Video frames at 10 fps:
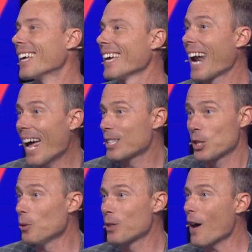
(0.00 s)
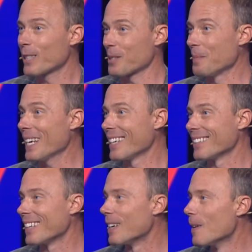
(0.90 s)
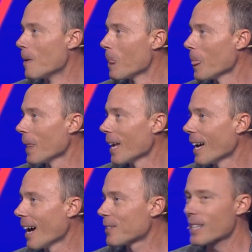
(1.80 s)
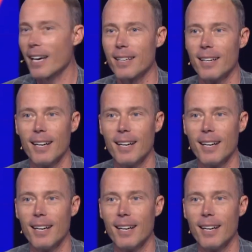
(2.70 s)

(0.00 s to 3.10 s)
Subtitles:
And I had two thoughts immediately. I was like,